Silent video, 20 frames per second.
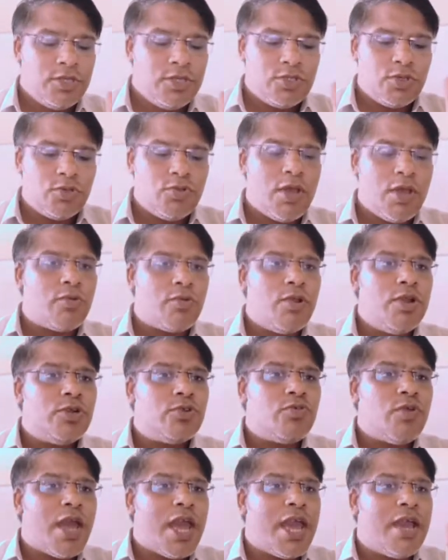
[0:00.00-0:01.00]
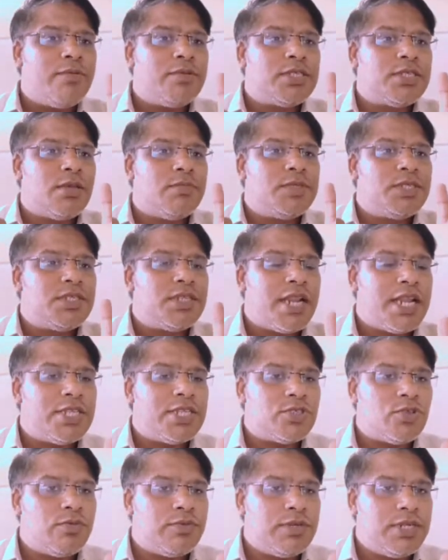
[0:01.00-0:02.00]
So you are going to have some
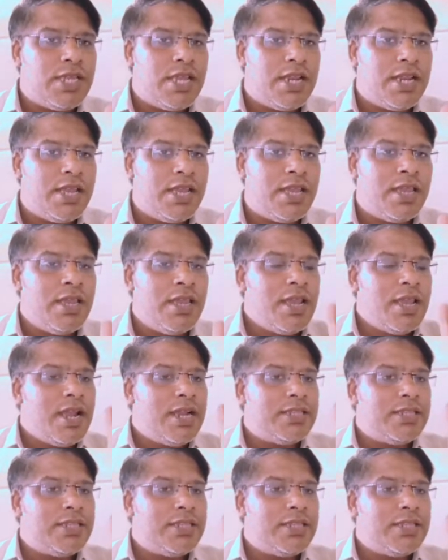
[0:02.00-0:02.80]
stretch of D N A, and